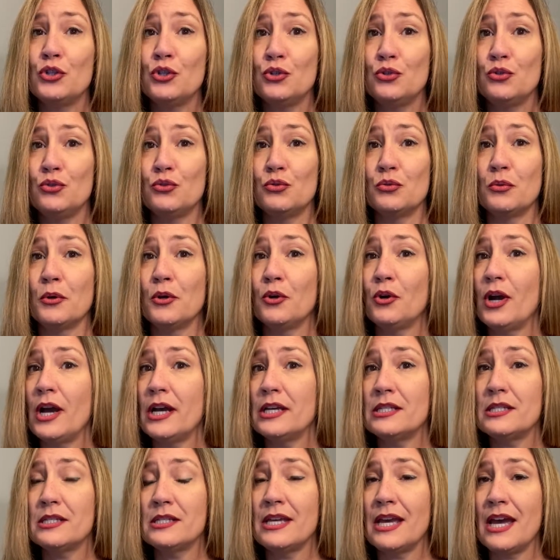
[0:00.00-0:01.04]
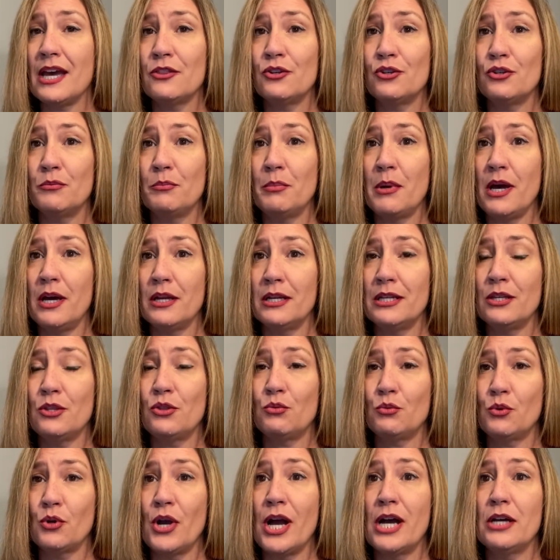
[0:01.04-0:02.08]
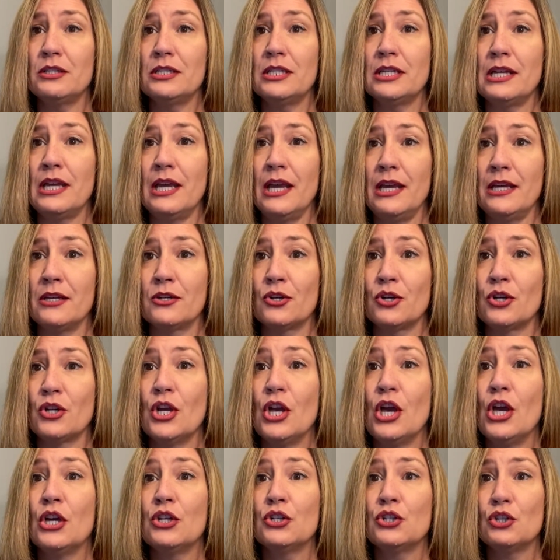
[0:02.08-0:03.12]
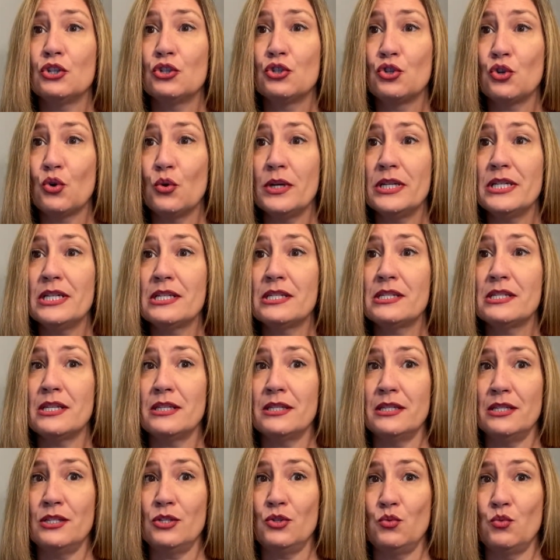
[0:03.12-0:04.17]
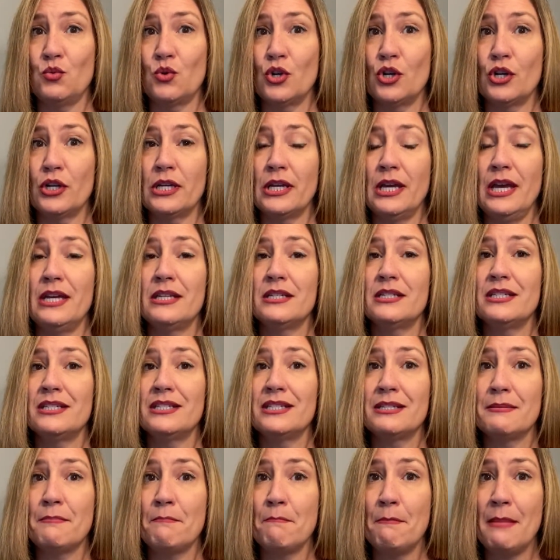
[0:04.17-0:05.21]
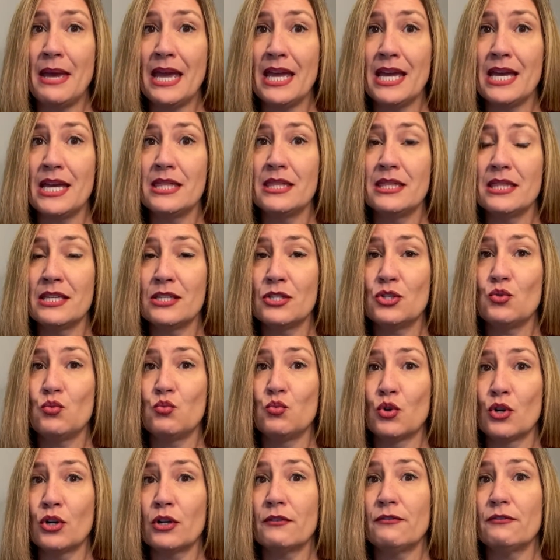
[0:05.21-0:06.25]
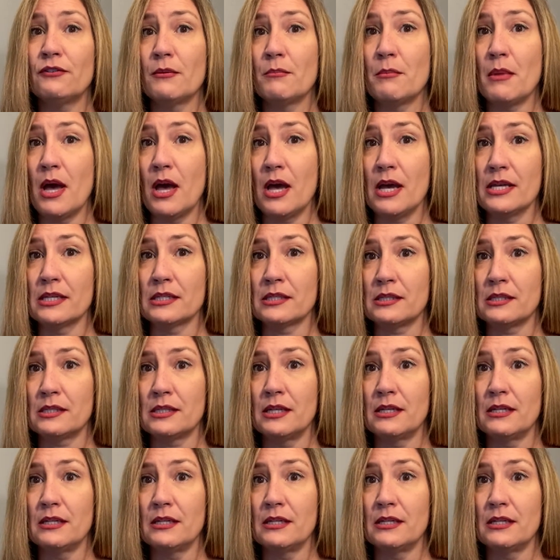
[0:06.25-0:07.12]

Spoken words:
you, Christ's gathered body throughout Decatur, to join us in this work and to demand this work from us.